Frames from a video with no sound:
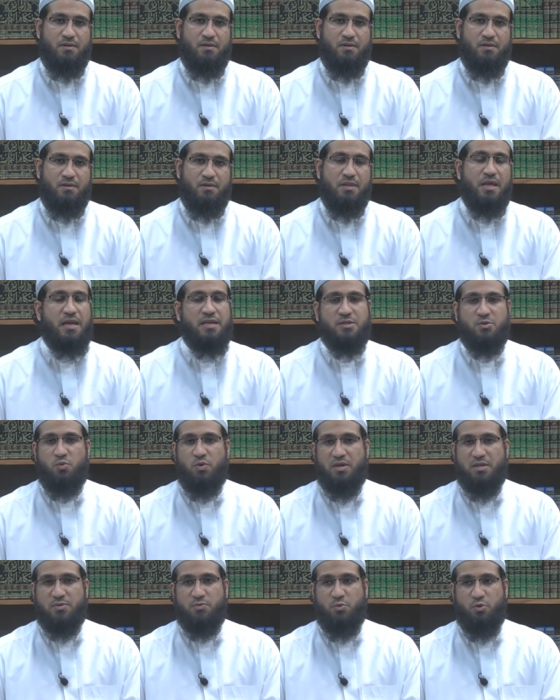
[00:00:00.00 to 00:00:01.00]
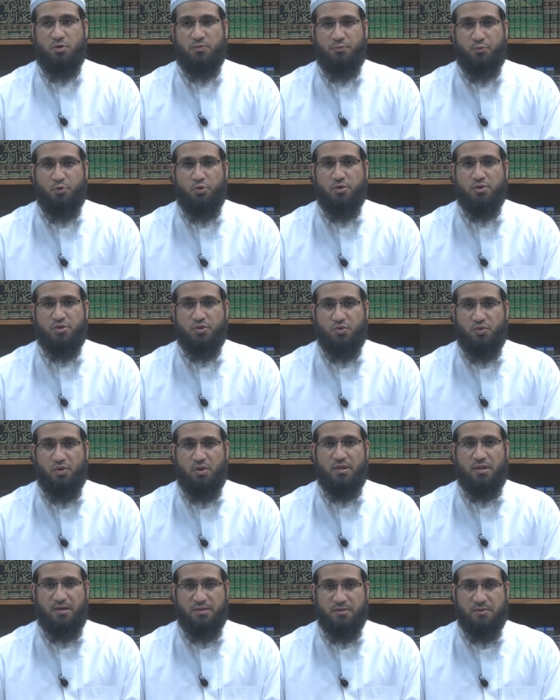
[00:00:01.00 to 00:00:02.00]
That is what is more important to
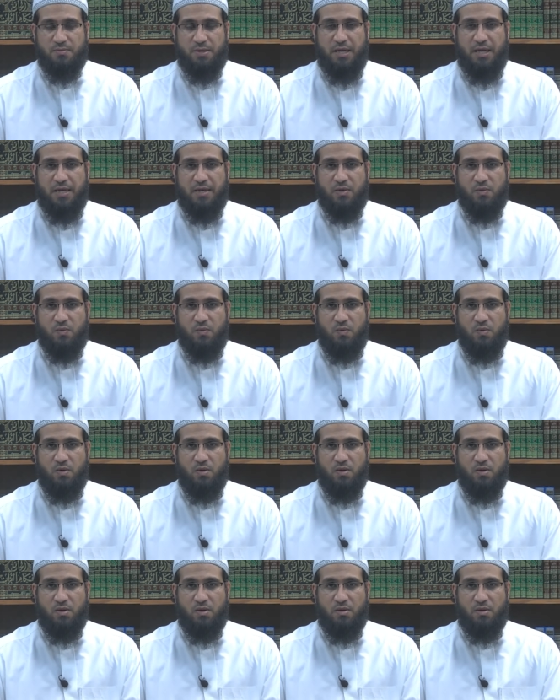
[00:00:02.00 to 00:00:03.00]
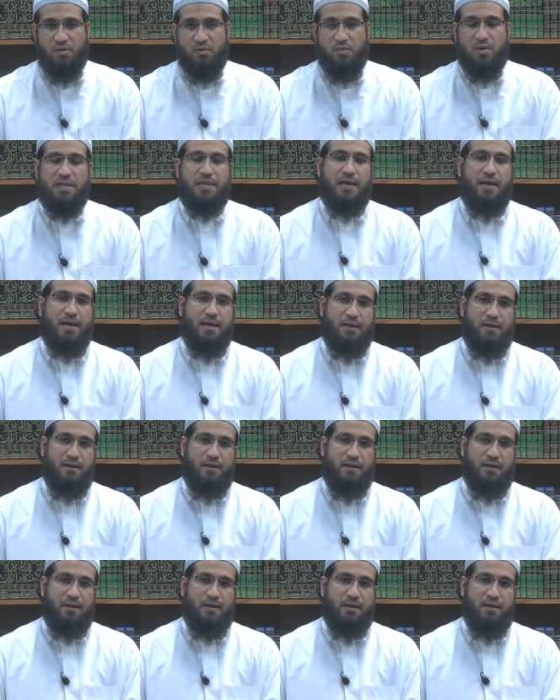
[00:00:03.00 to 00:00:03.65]
Allah subhanahu wa ta'ala.